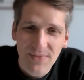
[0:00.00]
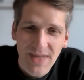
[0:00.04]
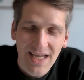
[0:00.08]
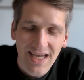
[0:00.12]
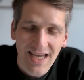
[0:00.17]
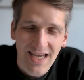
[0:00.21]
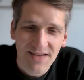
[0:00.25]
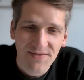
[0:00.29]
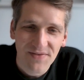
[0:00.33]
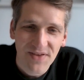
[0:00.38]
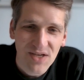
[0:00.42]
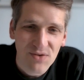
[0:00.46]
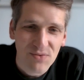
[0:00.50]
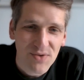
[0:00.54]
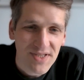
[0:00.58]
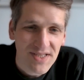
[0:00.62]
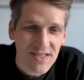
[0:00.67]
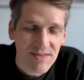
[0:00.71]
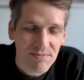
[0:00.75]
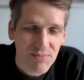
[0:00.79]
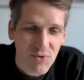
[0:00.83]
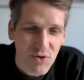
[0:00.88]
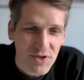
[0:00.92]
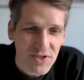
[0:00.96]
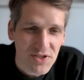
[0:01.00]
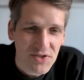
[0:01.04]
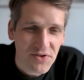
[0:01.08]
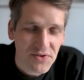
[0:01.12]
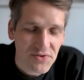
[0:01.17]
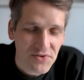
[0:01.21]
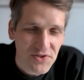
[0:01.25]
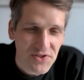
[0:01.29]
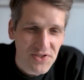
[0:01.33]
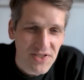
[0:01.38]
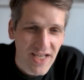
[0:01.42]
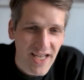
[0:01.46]
I think what's important to
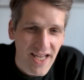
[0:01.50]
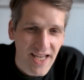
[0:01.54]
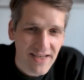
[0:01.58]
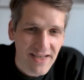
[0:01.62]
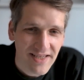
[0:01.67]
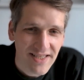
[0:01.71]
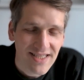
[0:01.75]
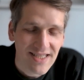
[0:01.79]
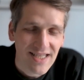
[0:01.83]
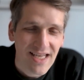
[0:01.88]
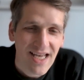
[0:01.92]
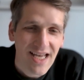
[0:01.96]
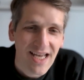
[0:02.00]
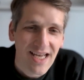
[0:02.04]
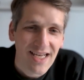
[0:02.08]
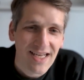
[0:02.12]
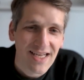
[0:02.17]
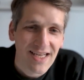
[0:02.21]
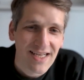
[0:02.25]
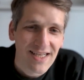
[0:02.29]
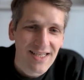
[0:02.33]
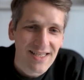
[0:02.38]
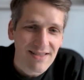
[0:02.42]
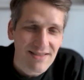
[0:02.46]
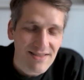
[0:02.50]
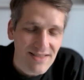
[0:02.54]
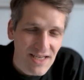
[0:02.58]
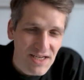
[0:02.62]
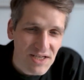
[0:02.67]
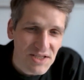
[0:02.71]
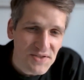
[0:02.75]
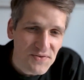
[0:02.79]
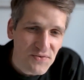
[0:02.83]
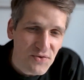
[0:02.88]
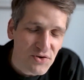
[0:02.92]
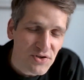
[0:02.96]
understand is
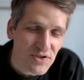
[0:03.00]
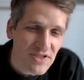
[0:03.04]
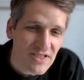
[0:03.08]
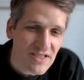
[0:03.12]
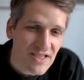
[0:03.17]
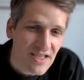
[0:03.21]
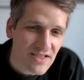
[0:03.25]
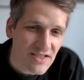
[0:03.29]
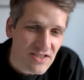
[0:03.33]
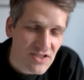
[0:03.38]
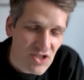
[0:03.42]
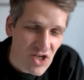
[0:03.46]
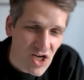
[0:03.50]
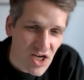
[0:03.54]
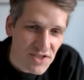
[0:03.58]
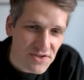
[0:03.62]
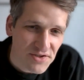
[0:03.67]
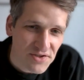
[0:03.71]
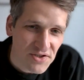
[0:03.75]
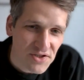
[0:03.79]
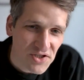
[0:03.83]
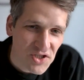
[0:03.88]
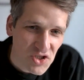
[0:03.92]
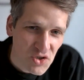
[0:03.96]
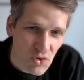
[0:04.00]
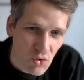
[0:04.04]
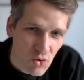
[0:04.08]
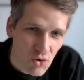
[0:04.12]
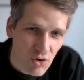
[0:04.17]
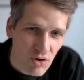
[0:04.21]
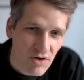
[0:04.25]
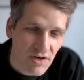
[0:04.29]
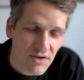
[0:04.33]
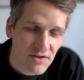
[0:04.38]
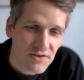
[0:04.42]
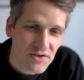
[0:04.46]
Salesforce does not
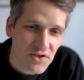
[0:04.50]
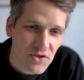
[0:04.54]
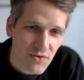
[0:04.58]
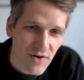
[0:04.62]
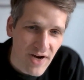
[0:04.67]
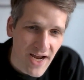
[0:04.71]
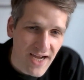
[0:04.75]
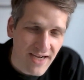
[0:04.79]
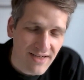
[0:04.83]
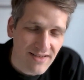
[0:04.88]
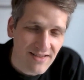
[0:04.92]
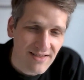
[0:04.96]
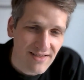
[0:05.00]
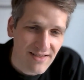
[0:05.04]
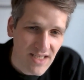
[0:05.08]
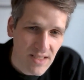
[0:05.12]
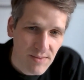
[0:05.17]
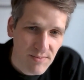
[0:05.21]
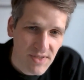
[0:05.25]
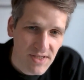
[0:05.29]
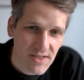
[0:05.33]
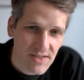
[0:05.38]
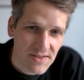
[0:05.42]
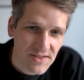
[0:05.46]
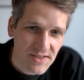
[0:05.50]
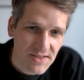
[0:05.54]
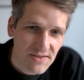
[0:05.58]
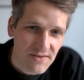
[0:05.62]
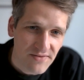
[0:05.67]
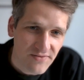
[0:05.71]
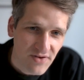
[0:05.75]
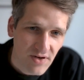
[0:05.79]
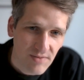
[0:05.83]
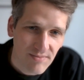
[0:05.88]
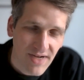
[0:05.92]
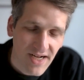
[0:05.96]
store tracked emails
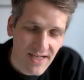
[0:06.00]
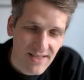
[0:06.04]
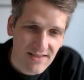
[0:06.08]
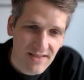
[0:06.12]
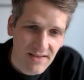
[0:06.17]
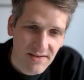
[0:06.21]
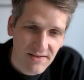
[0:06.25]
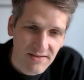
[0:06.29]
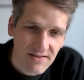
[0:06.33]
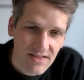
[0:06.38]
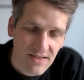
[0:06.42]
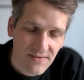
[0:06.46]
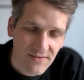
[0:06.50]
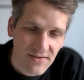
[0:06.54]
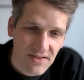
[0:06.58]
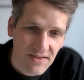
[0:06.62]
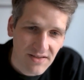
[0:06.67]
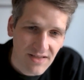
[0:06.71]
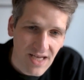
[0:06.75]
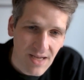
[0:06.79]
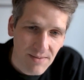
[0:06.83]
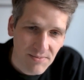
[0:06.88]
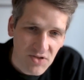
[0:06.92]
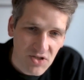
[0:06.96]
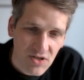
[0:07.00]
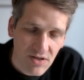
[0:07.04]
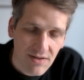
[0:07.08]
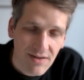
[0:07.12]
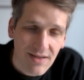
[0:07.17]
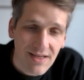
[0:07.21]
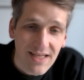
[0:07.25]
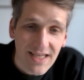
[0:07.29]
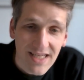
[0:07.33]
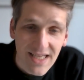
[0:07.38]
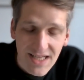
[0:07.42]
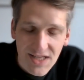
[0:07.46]
from Einstein Activity
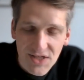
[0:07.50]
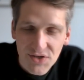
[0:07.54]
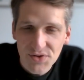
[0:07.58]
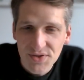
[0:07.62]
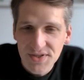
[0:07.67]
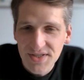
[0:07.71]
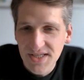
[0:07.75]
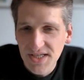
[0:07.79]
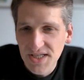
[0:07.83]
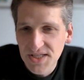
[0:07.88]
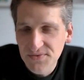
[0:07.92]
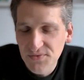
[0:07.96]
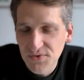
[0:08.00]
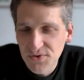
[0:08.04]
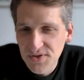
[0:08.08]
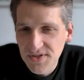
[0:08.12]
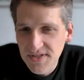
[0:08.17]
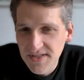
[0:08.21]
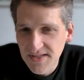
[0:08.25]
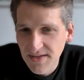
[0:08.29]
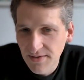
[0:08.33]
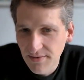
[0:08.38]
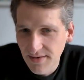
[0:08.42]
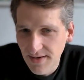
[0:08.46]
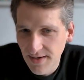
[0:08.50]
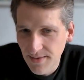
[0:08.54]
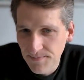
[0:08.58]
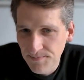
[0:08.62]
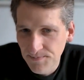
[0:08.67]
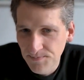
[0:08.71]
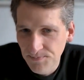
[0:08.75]
Capture in your Salesforce CRM.